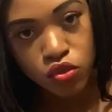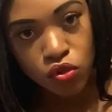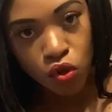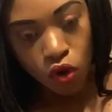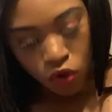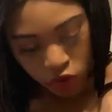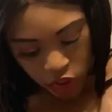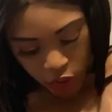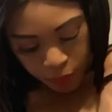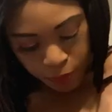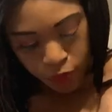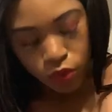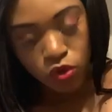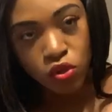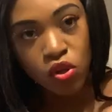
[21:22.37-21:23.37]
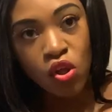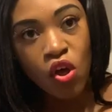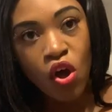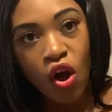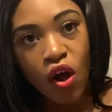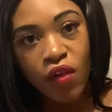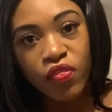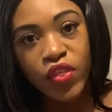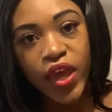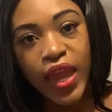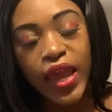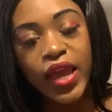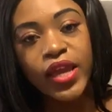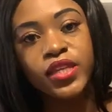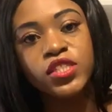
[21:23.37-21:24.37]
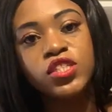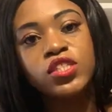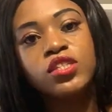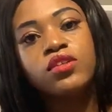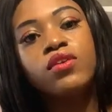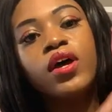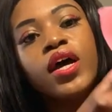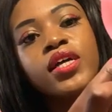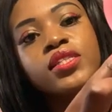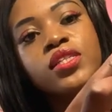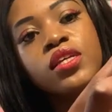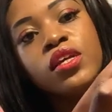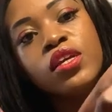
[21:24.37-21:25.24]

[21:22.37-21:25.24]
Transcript: you only pull on the edge, right?